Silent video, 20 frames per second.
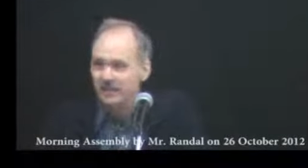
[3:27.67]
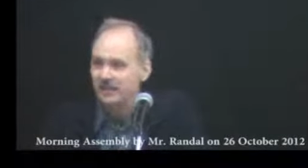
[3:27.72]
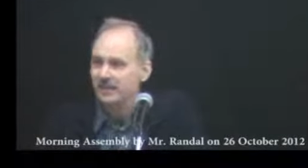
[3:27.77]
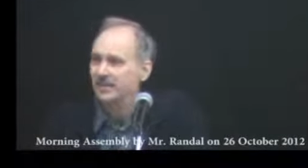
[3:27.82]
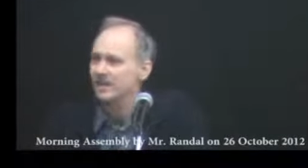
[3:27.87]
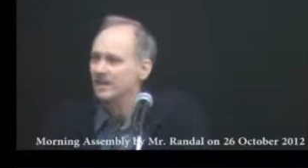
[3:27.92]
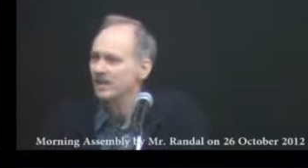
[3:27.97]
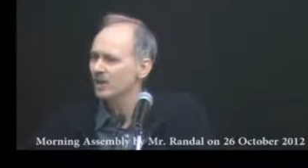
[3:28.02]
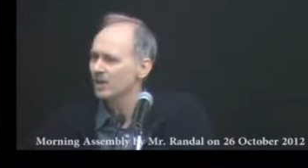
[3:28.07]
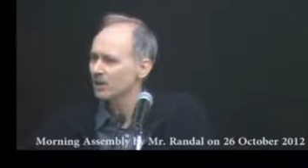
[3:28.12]

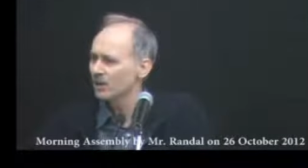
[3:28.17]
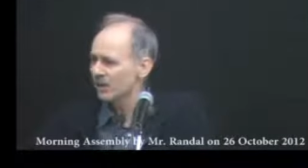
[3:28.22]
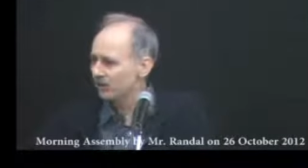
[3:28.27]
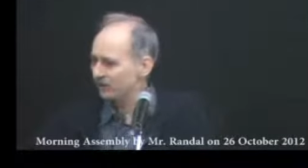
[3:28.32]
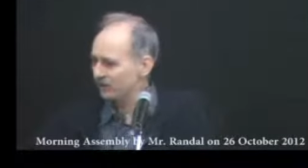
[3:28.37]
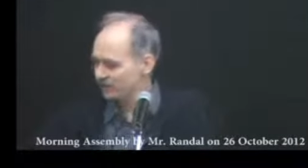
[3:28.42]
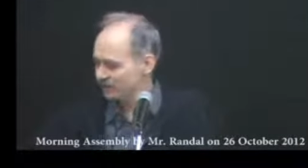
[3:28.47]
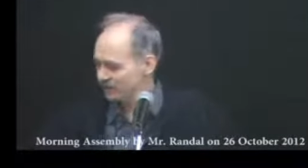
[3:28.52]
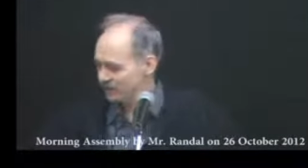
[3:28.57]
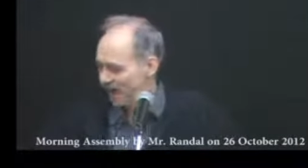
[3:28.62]
He knew what
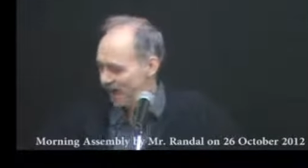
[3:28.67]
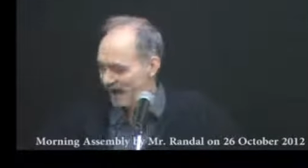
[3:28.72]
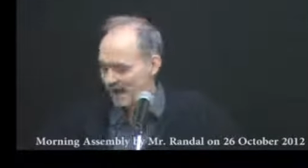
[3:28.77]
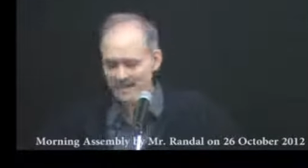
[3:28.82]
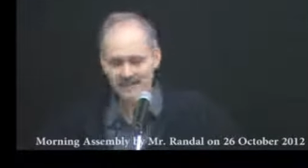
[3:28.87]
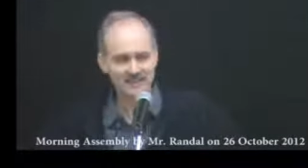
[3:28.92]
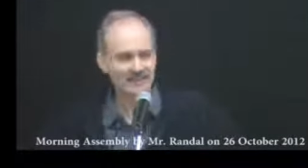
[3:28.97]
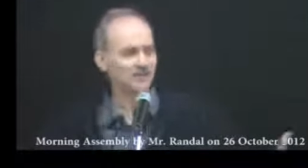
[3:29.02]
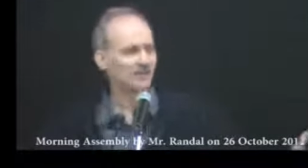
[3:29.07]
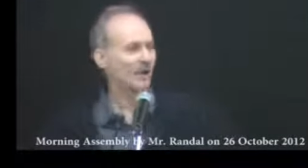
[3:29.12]
was
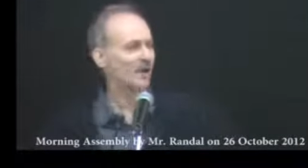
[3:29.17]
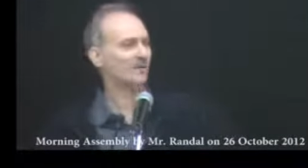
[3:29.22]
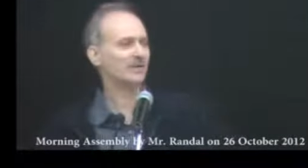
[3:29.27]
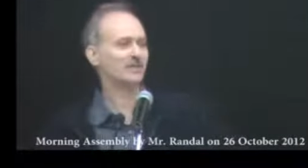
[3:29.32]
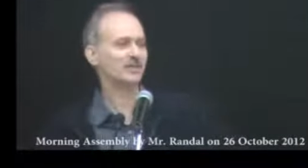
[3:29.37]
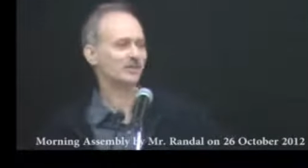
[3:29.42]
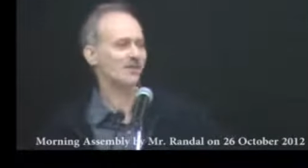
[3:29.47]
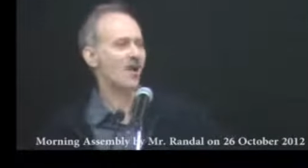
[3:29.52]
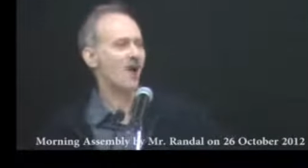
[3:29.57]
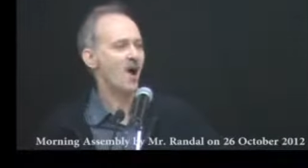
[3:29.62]
right and what
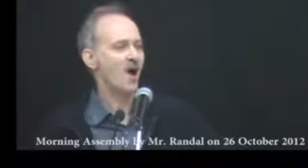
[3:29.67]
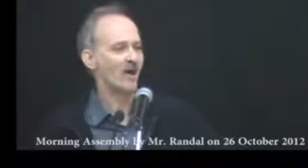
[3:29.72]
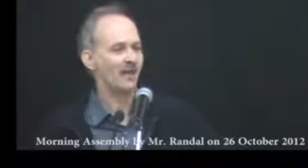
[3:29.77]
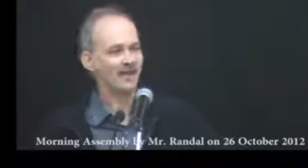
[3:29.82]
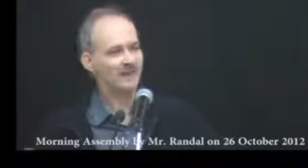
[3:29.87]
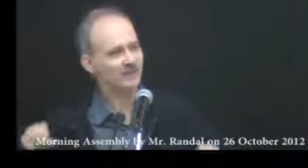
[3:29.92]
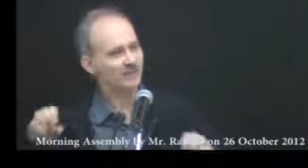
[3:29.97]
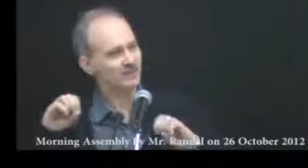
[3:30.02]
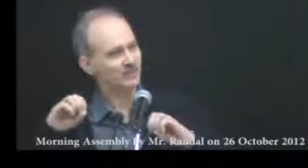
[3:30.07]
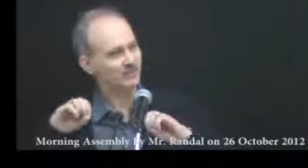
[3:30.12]
was
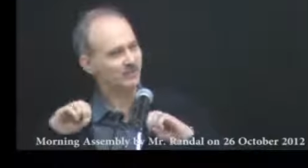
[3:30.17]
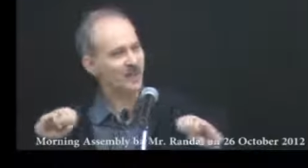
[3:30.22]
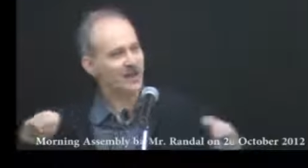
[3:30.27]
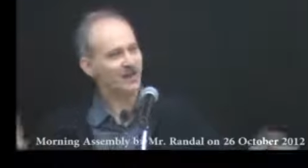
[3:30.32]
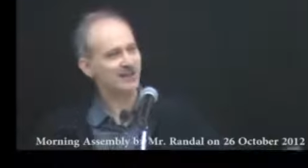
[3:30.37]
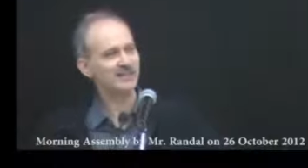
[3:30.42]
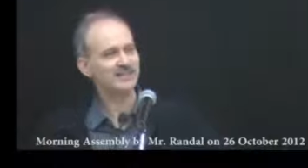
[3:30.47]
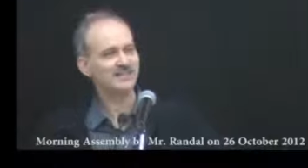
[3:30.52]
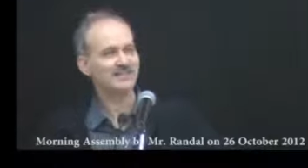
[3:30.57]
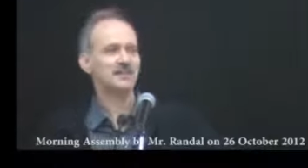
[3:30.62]
wrong. It was
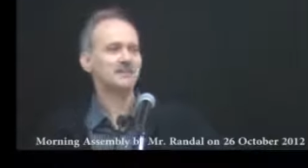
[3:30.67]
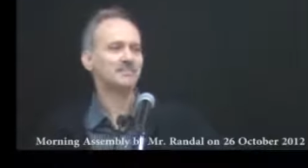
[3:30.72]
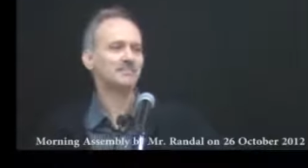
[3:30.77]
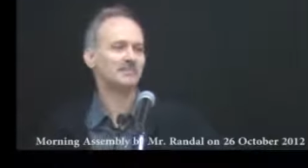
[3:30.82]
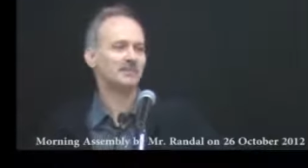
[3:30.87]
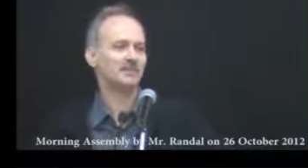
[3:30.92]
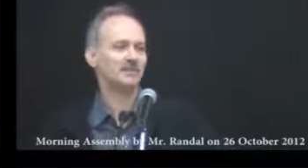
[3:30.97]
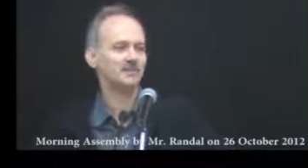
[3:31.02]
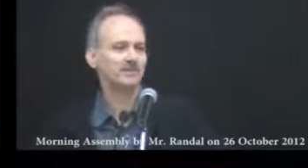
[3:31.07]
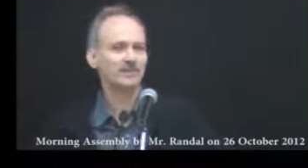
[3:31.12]
very
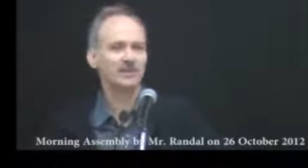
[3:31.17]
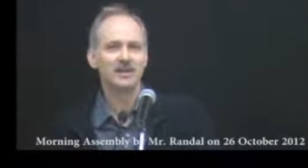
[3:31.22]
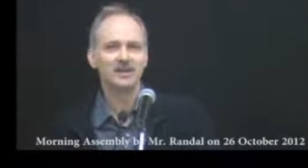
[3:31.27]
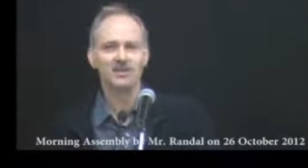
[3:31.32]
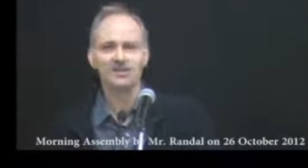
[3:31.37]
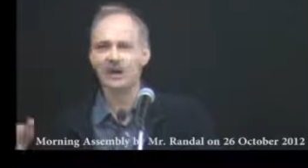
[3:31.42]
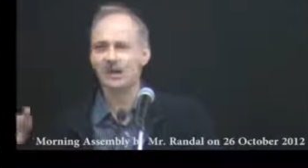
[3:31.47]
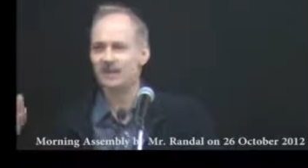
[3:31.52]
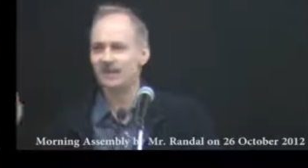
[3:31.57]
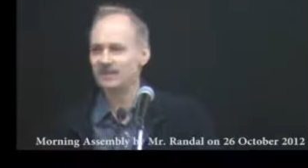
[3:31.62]
simple.
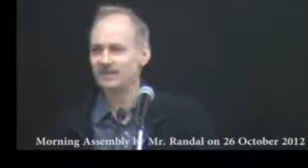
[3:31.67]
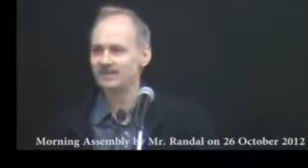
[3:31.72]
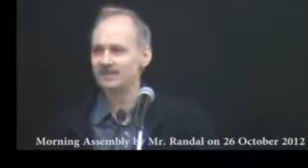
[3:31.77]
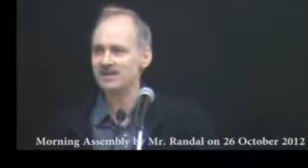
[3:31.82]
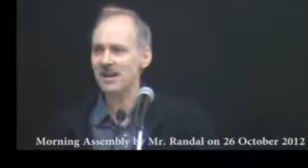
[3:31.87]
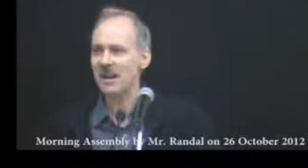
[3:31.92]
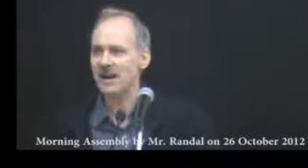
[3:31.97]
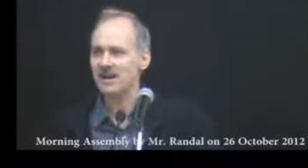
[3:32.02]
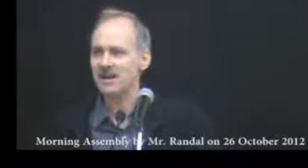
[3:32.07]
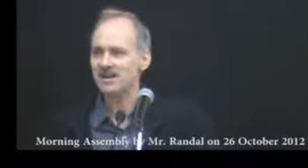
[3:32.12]
What was
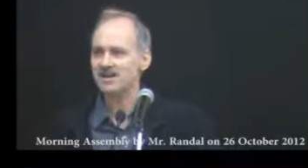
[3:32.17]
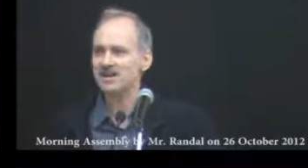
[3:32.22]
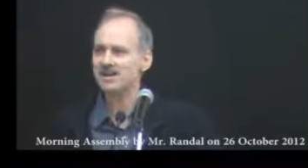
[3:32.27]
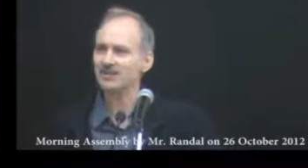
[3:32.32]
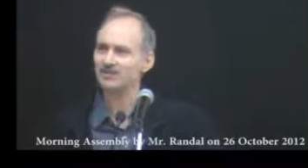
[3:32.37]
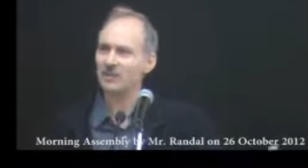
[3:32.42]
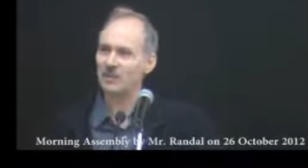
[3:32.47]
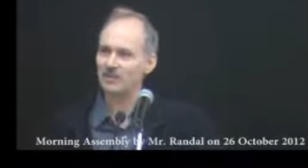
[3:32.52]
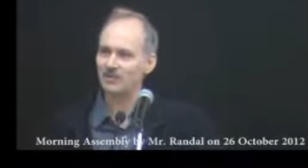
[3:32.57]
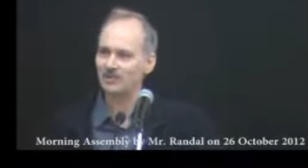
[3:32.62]
dark
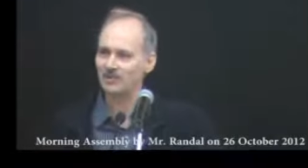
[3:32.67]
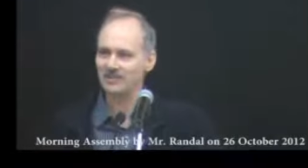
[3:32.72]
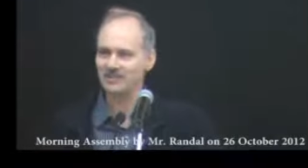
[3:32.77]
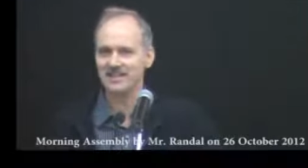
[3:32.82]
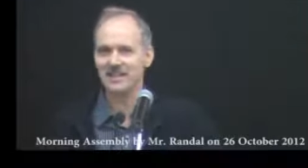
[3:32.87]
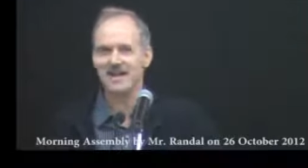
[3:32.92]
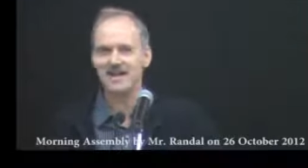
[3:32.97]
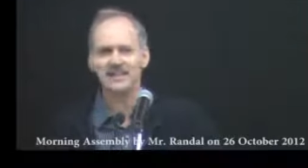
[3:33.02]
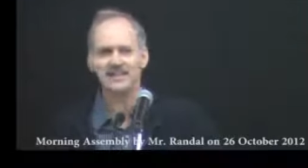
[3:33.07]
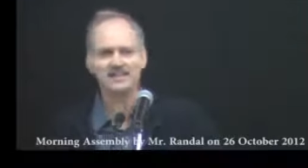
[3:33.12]
and what was
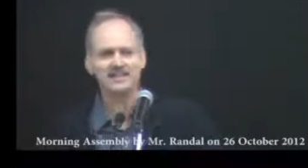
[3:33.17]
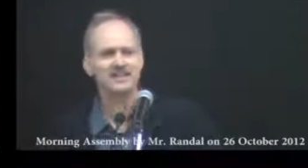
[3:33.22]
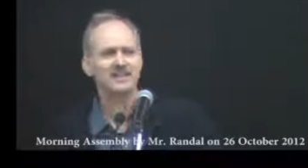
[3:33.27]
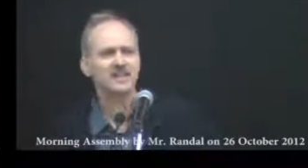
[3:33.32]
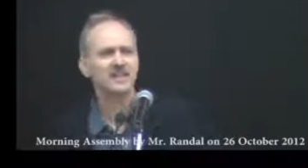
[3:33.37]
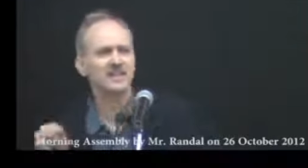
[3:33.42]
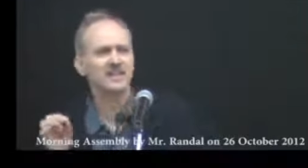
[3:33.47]
light.